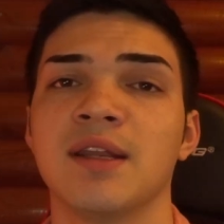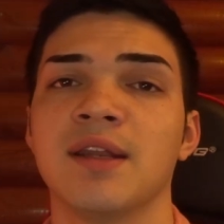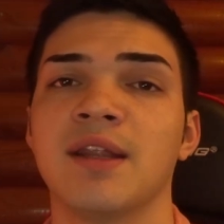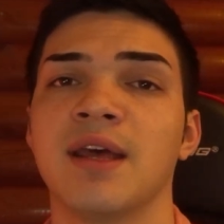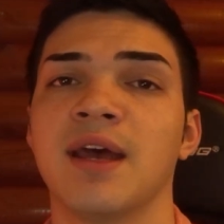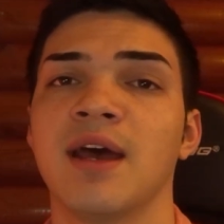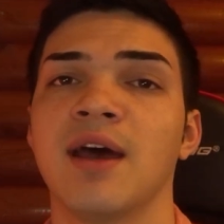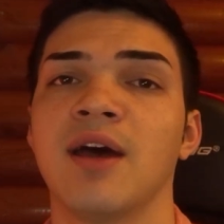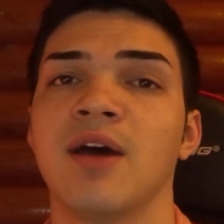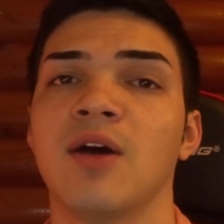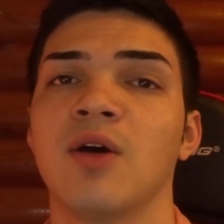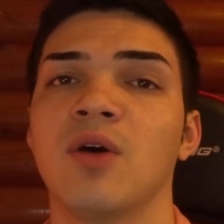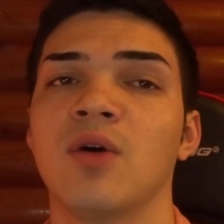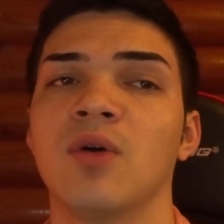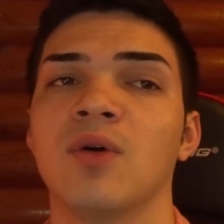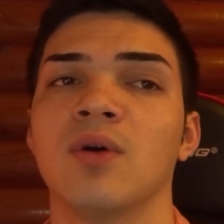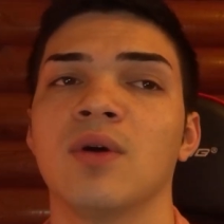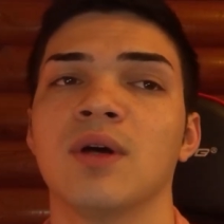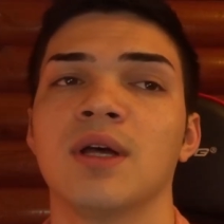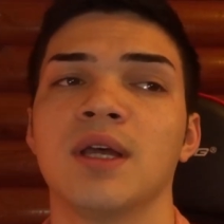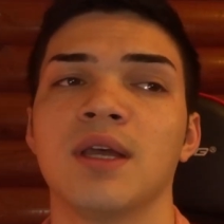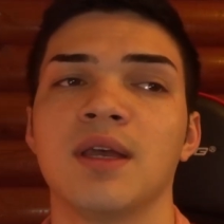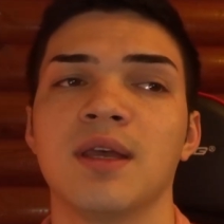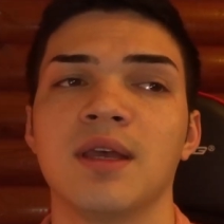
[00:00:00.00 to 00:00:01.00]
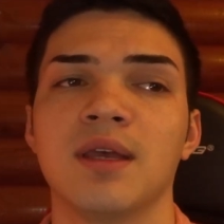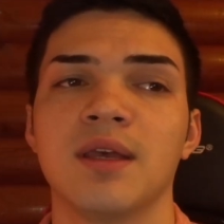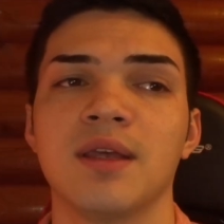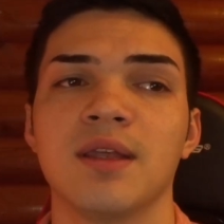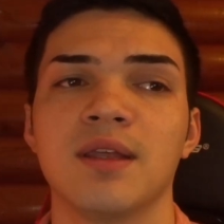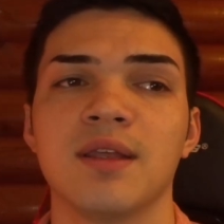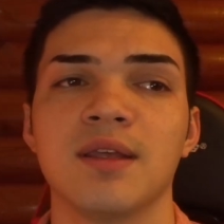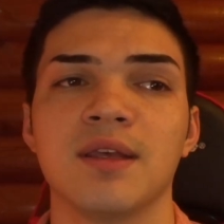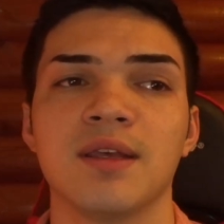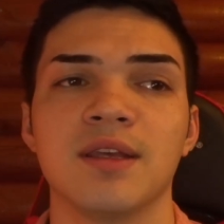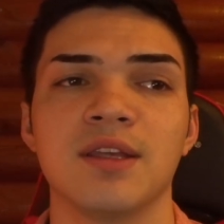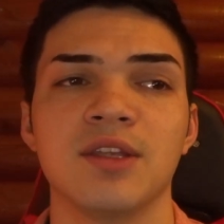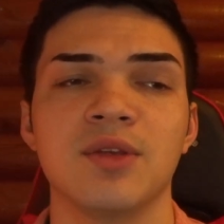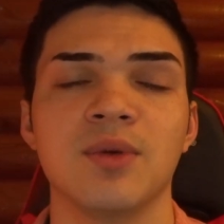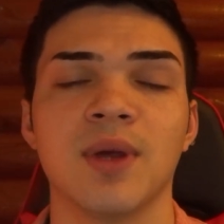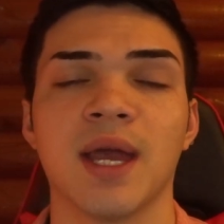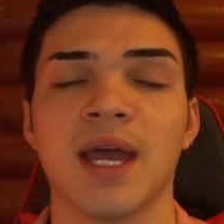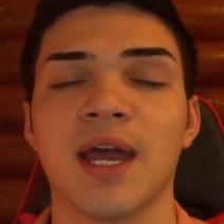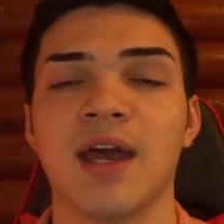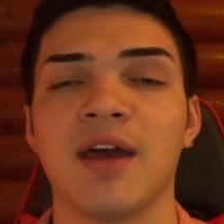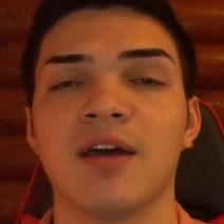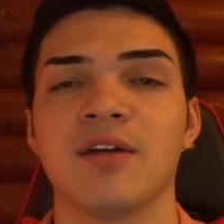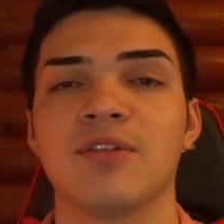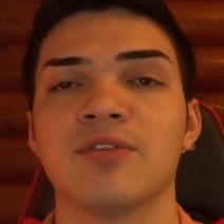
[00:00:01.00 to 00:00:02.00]
Now, you
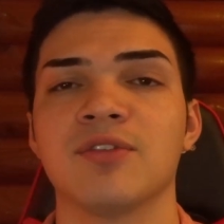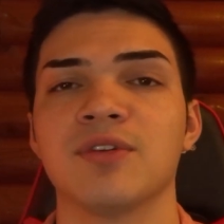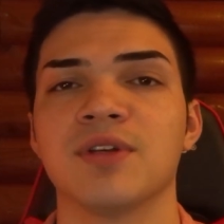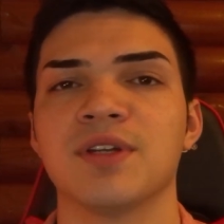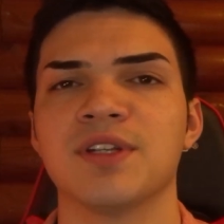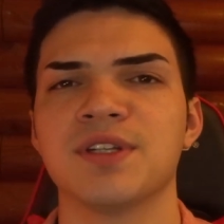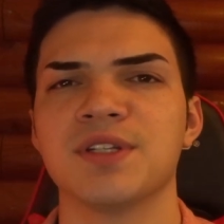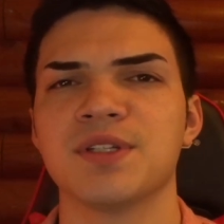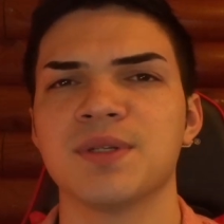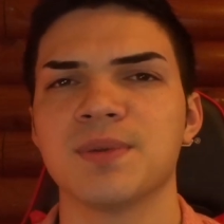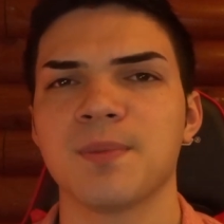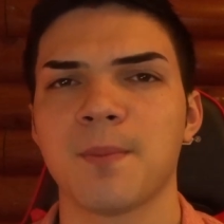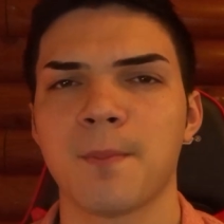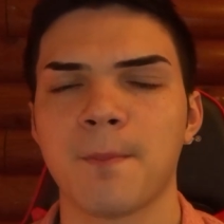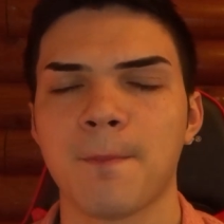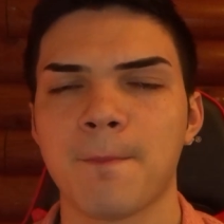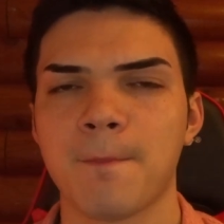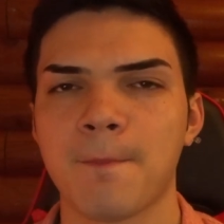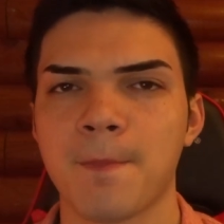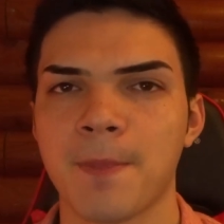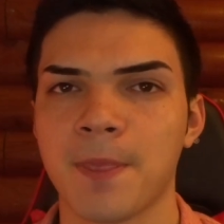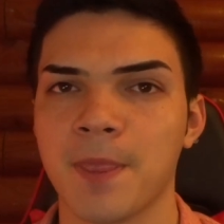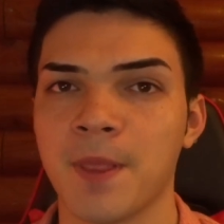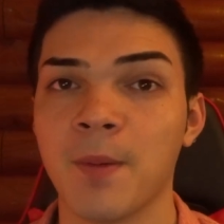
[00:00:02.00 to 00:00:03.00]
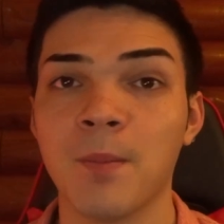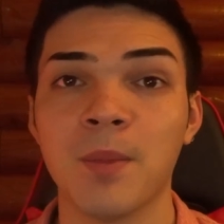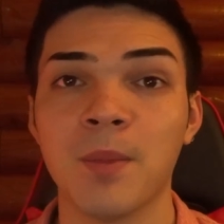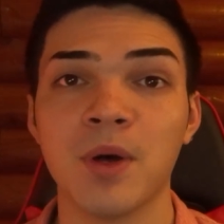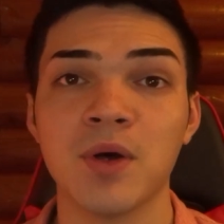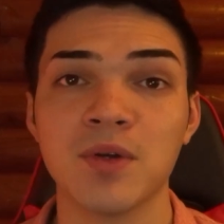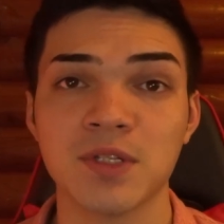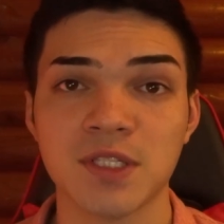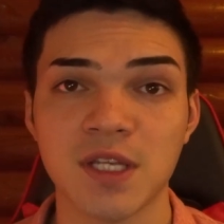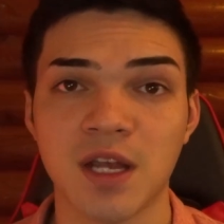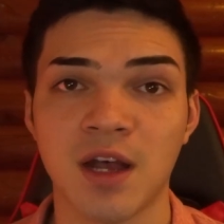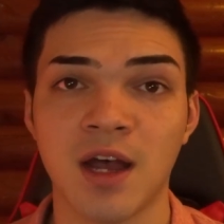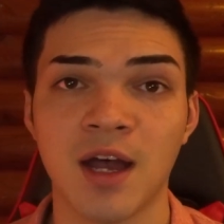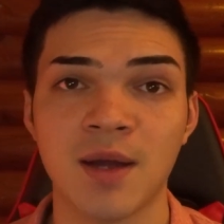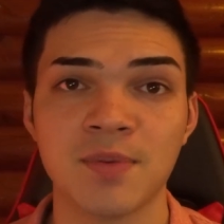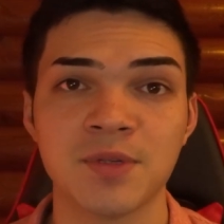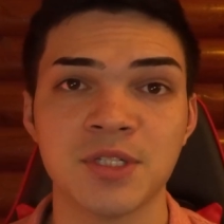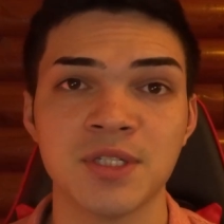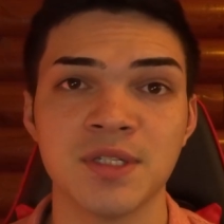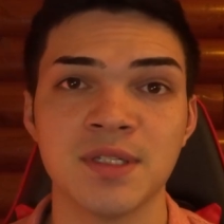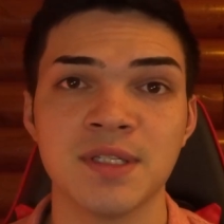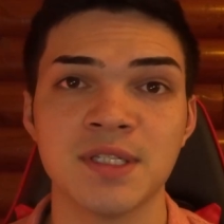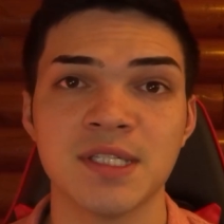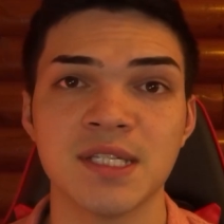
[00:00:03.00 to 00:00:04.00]
have the most
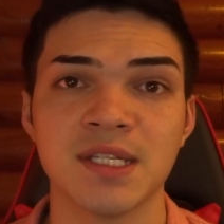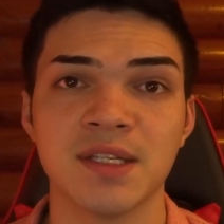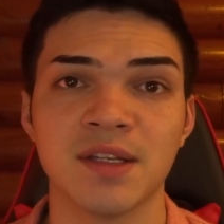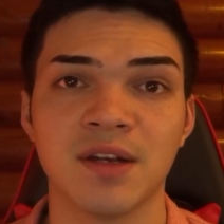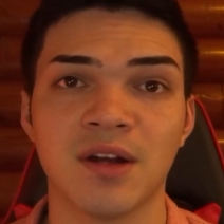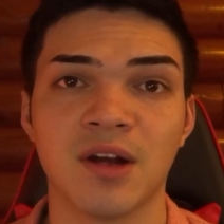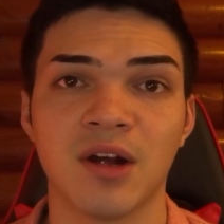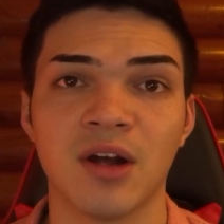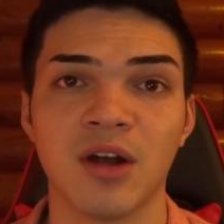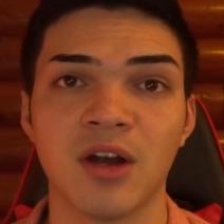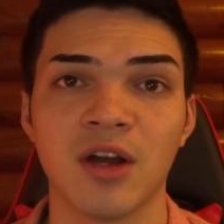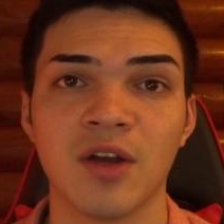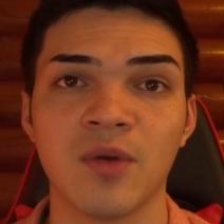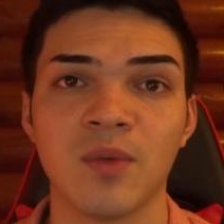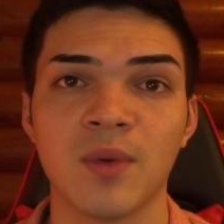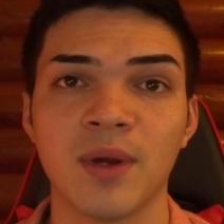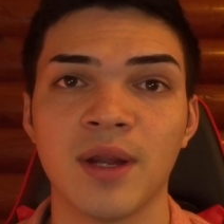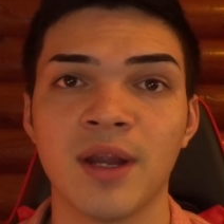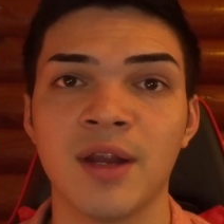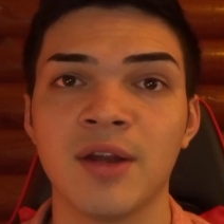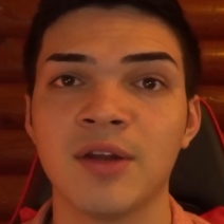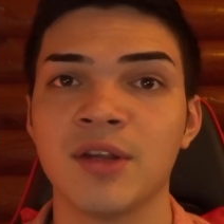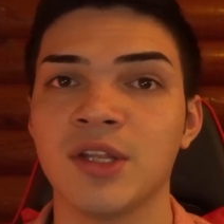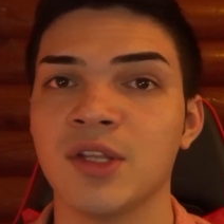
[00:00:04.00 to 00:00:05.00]
options in hardware.